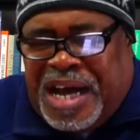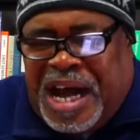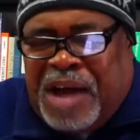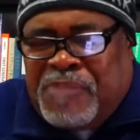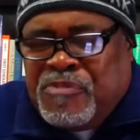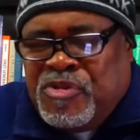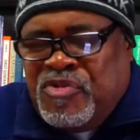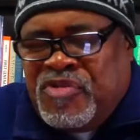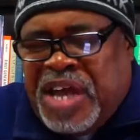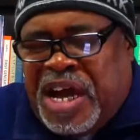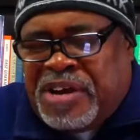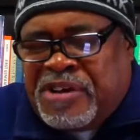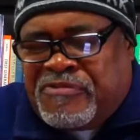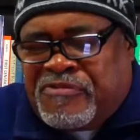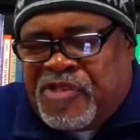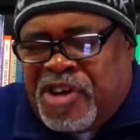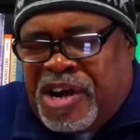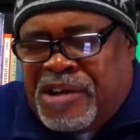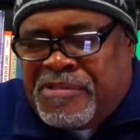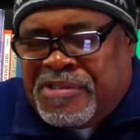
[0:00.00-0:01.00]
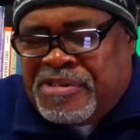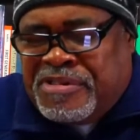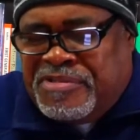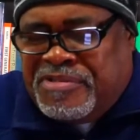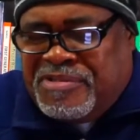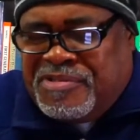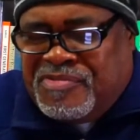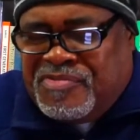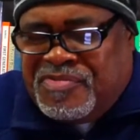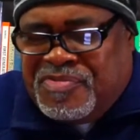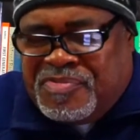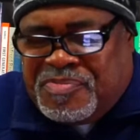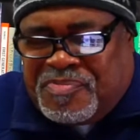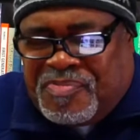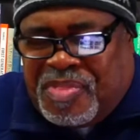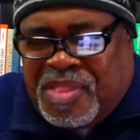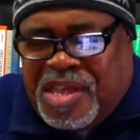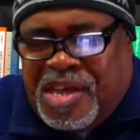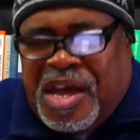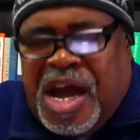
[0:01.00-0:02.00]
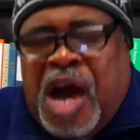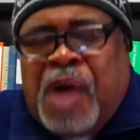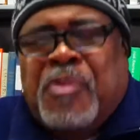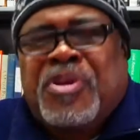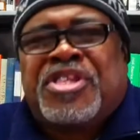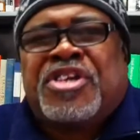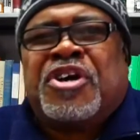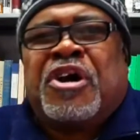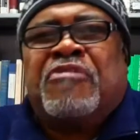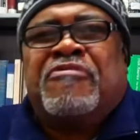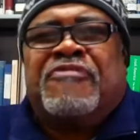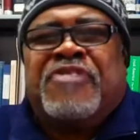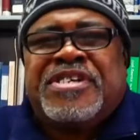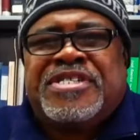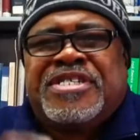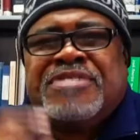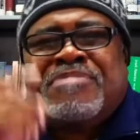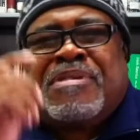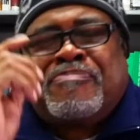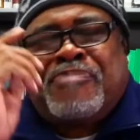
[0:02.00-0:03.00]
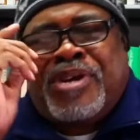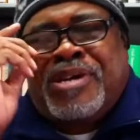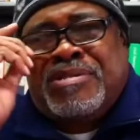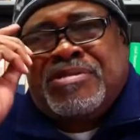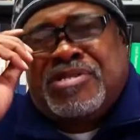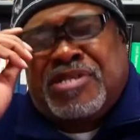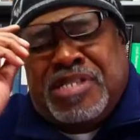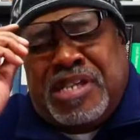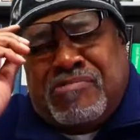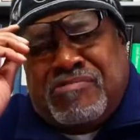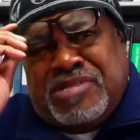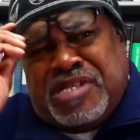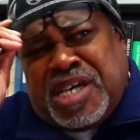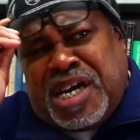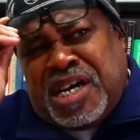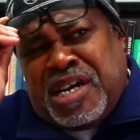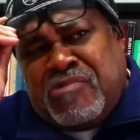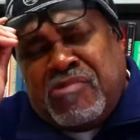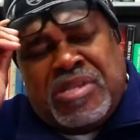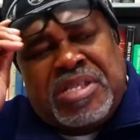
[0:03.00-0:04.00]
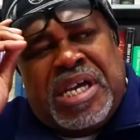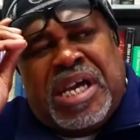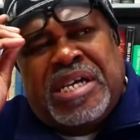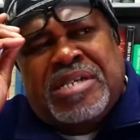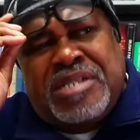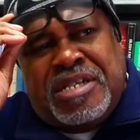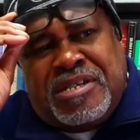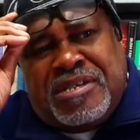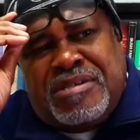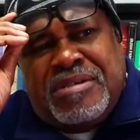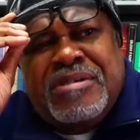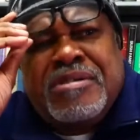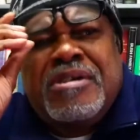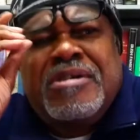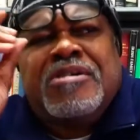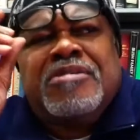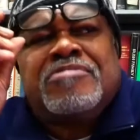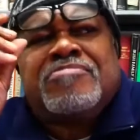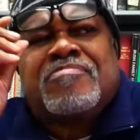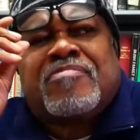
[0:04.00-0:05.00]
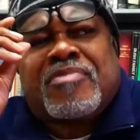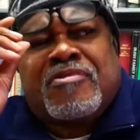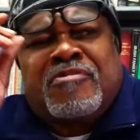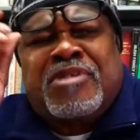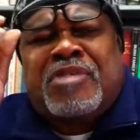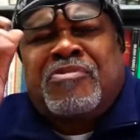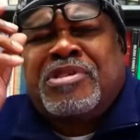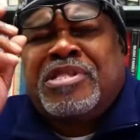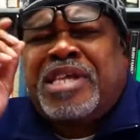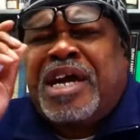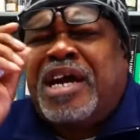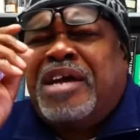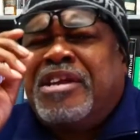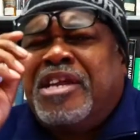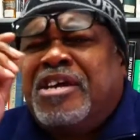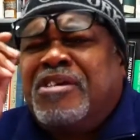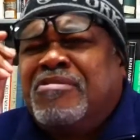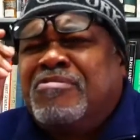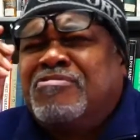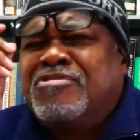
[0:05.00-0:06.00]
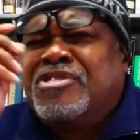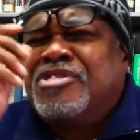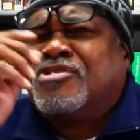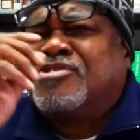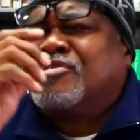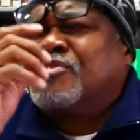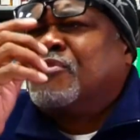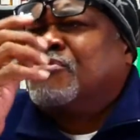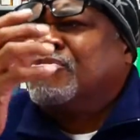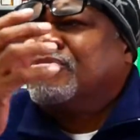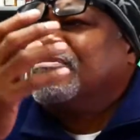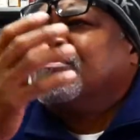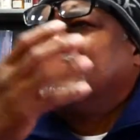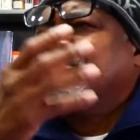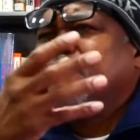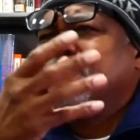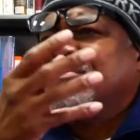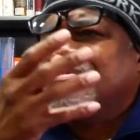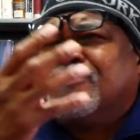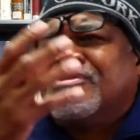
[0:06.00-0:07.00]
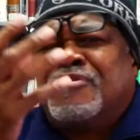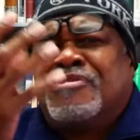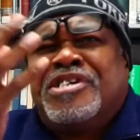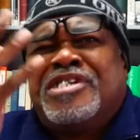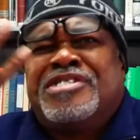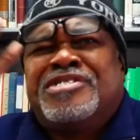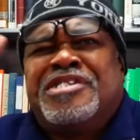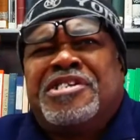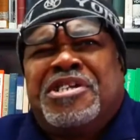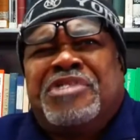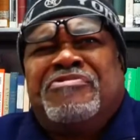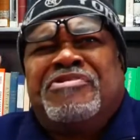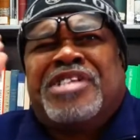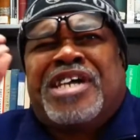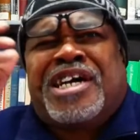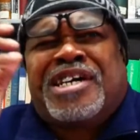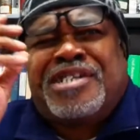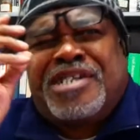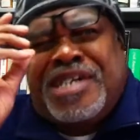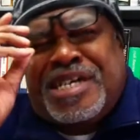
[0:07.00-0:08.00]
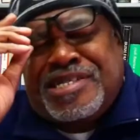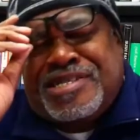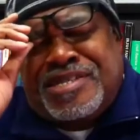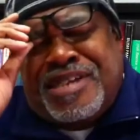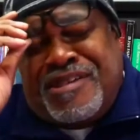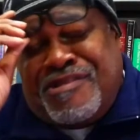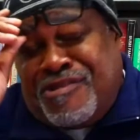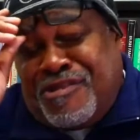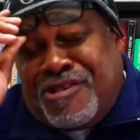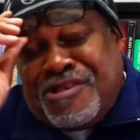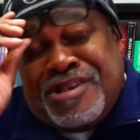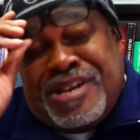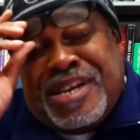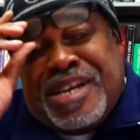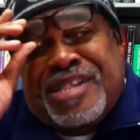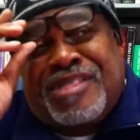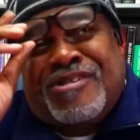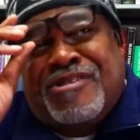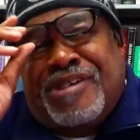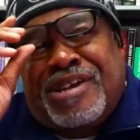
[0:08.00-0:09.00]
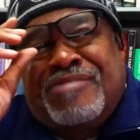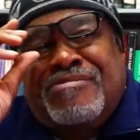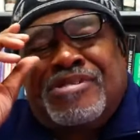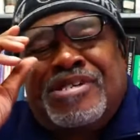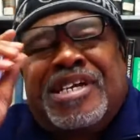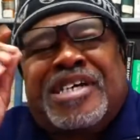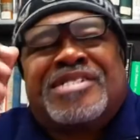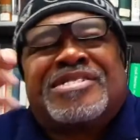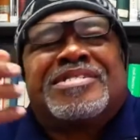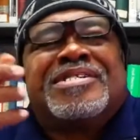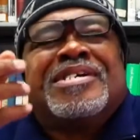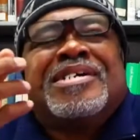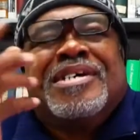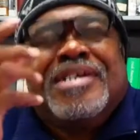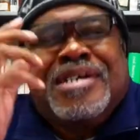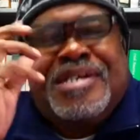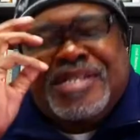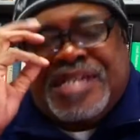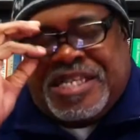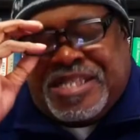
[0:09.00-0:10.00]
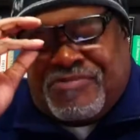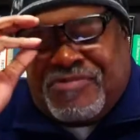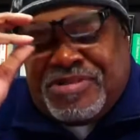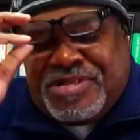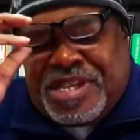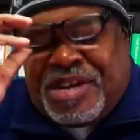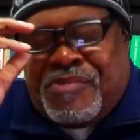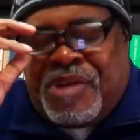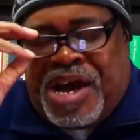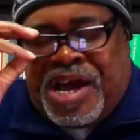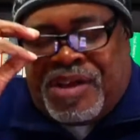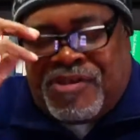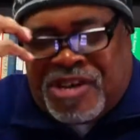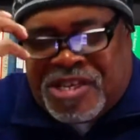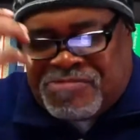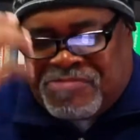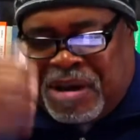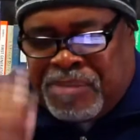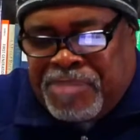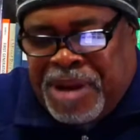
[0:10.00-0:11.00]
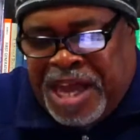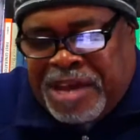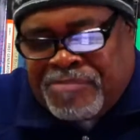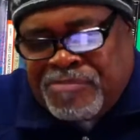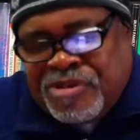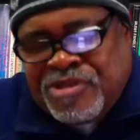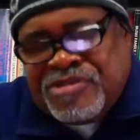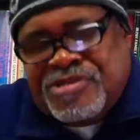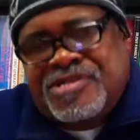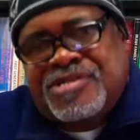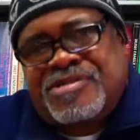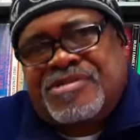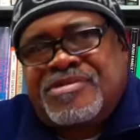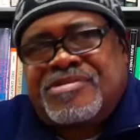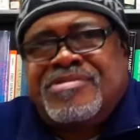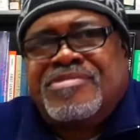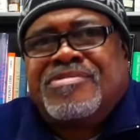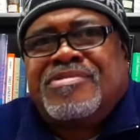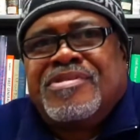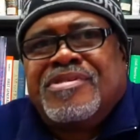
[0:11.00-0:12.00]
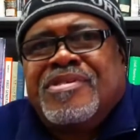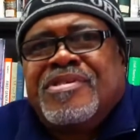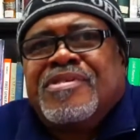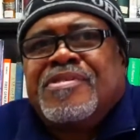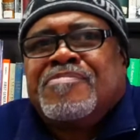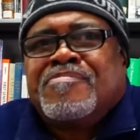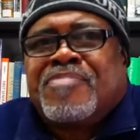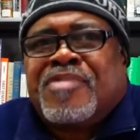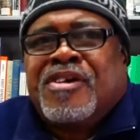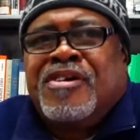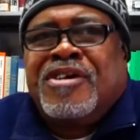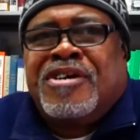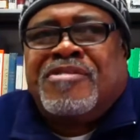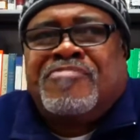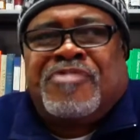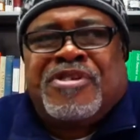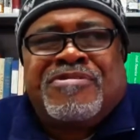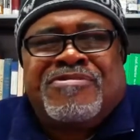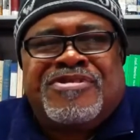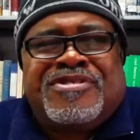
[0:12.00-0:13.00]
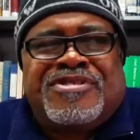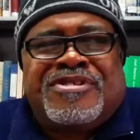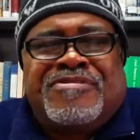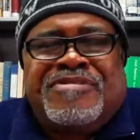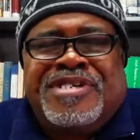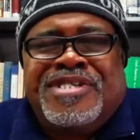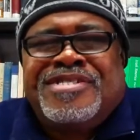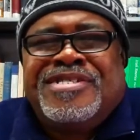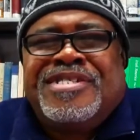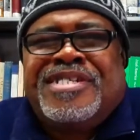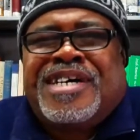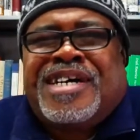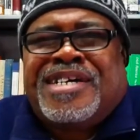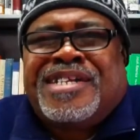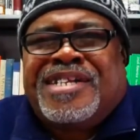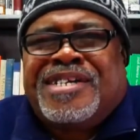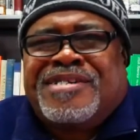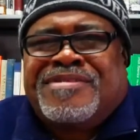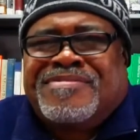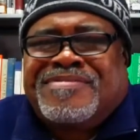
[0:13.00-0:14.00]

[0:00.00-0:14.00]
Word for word: I moved down to Florida. Oh, I went to go visit my parents because they retired and went down there. Yeah. When I went down there, it was just so so easy living down there. I stayed longer than I thought I would. That's that's the reason why I lost my black books. Yeah, yeah. Yeah, but it was wow. so easy down there.